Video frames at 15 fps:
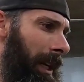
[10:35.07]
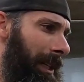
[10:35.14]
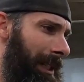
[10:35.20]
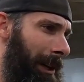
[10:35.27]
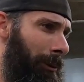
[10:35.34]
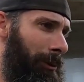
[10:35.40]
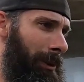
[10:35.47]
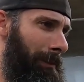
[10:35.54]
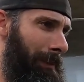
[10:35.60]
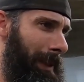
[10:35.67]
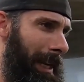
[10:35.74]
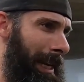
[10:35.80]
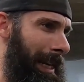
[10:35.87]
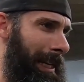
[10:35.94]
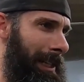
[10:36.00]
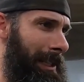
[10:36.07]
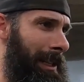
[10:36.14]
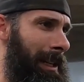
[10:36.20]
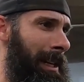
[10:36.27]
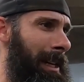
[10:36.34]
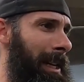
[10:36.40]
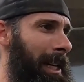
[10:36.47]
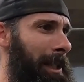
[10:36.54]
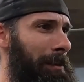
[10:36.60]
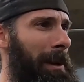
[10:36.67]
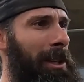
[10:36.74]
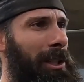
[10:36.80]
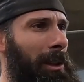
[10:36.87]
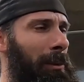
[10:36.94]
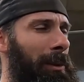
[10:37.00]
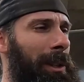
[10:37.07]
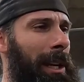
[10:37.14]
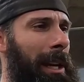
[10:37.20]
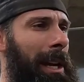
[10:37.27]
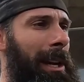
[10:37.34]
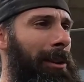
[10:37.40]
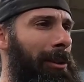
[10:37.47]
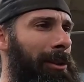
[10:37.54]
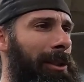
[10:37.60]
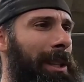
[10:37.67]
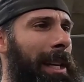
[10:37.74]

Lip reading: there were some things, especially with the headers,